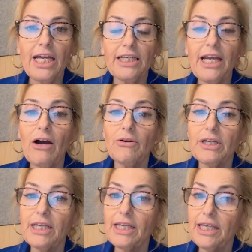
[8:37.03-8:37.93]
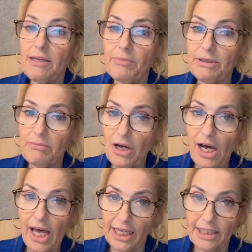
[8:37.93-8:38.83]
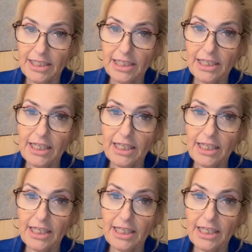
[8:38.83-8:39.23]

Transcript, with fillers: Now, keep in mind,